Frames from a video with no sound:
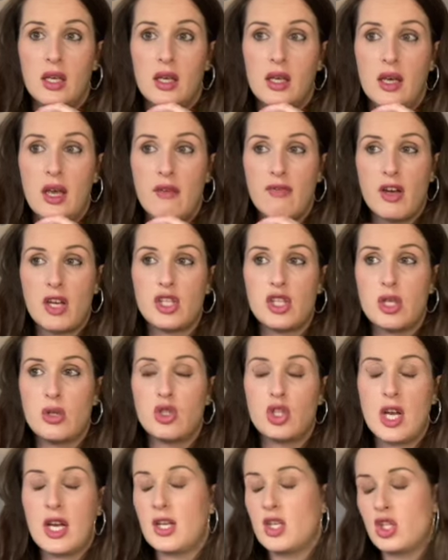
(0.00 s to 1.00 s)
If I do
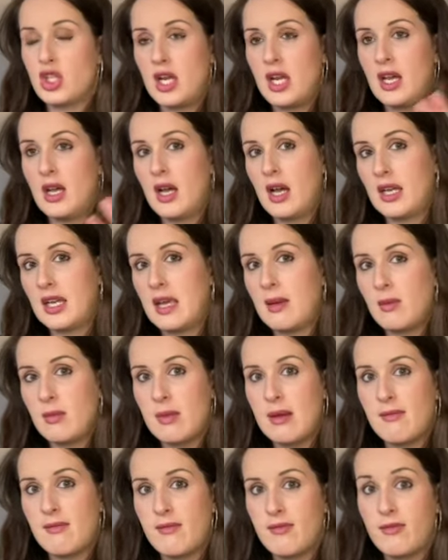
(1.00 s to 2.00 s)
change it, I keep them
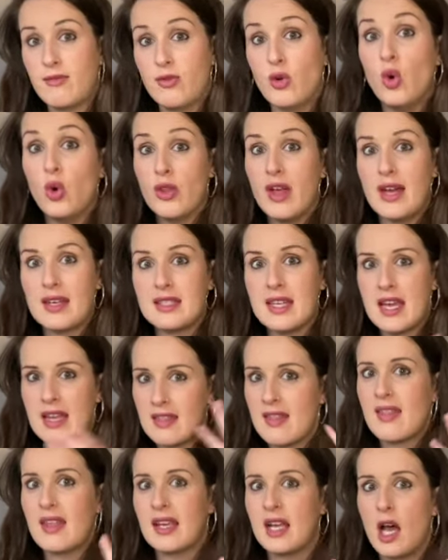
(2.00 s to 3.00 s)
in for that day and
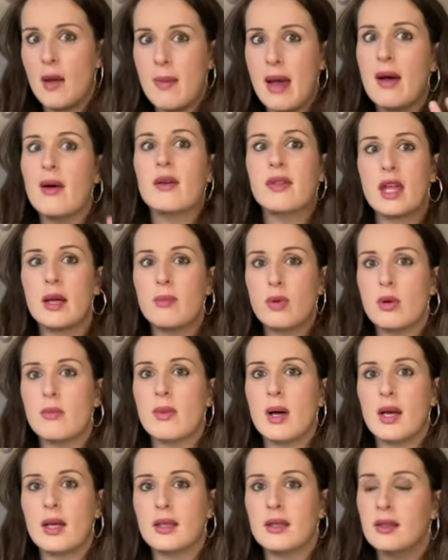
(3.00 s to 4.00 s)
then they come out and I put
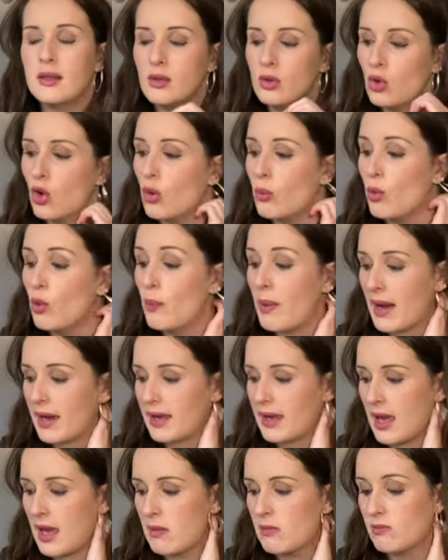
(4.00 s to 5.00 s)
my normal
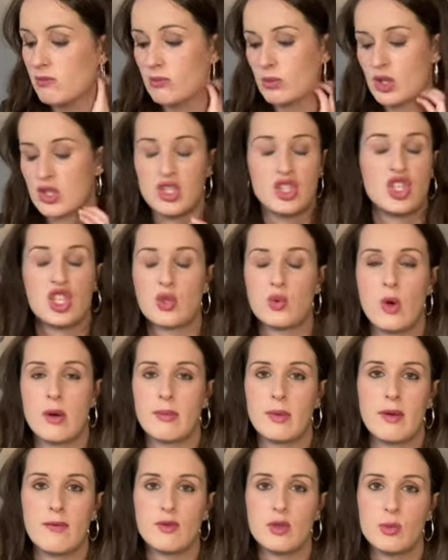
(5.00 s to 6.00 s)
back in because just what I'm
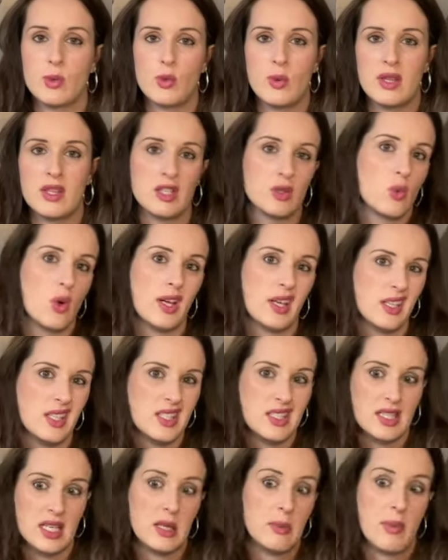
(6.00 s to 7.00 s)
comfortable with is what I can
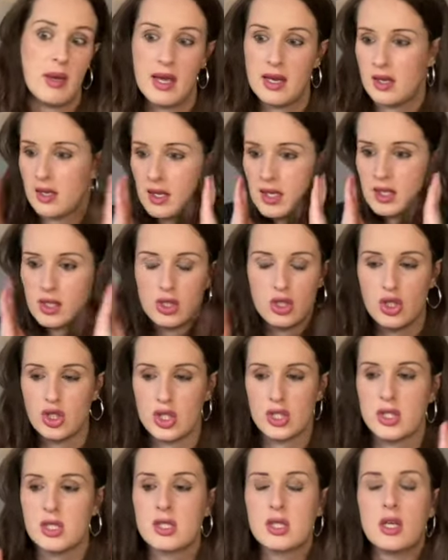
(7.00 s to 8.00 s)
sleep in and I can
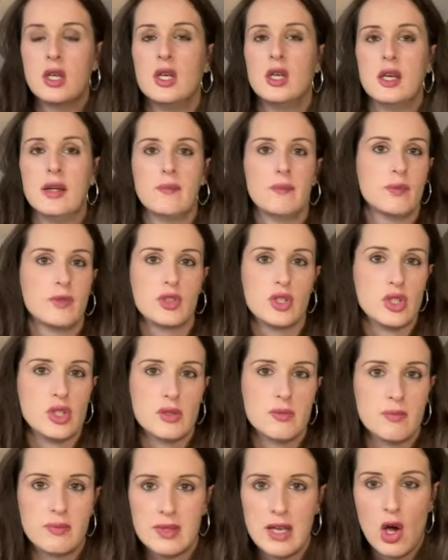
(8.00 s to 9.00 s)
just
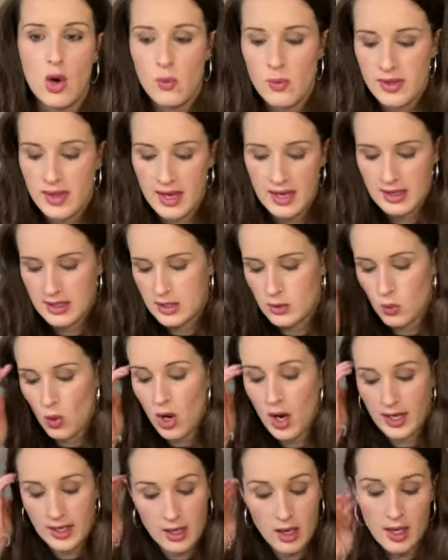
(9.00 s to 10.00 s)
get on with it and it's what
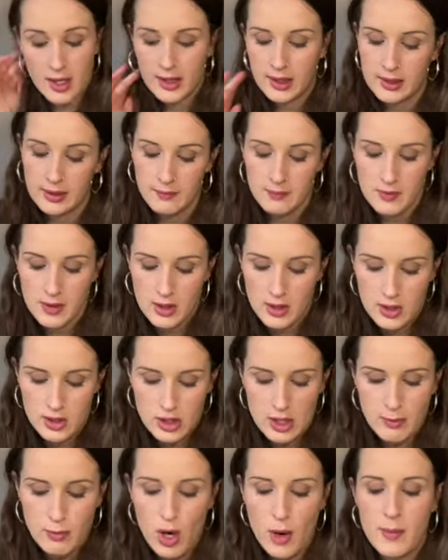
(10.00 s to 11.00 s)
I like. So
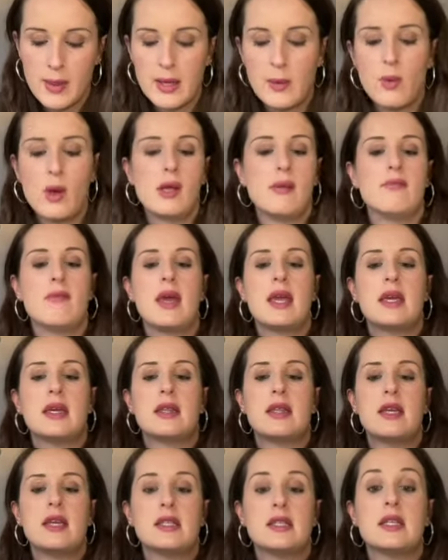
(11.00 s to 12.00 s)
I probably won't make
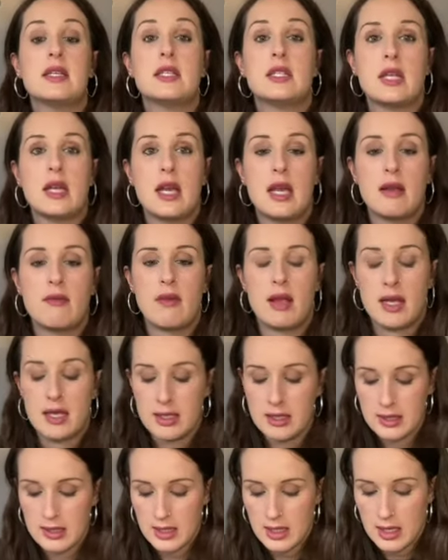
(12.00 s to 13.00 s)
these into
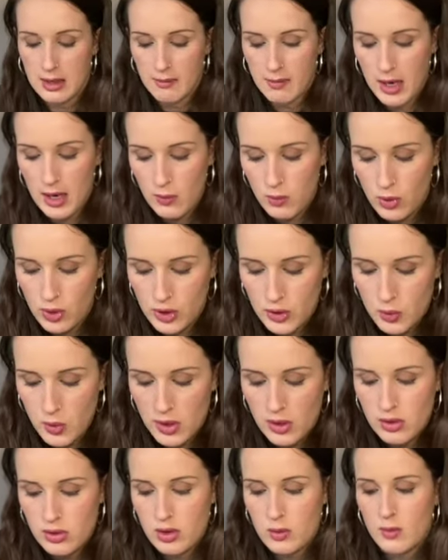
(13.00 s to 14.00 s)
earrings, but I was
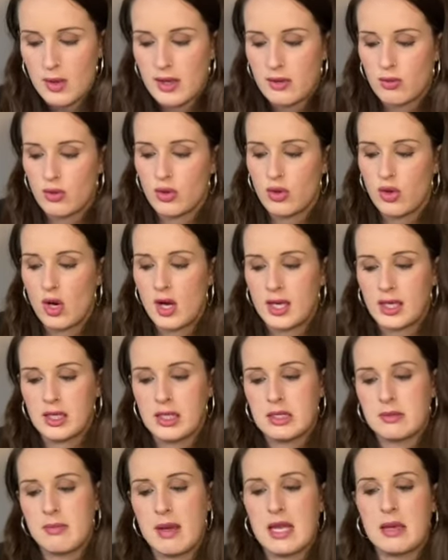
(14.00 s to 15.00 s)
wondering whether or not I
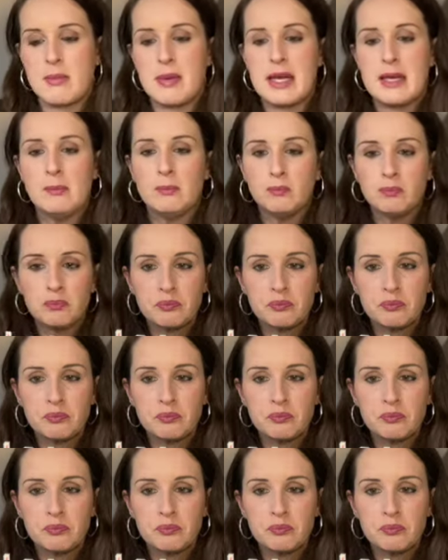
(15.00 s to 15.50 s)
could maybe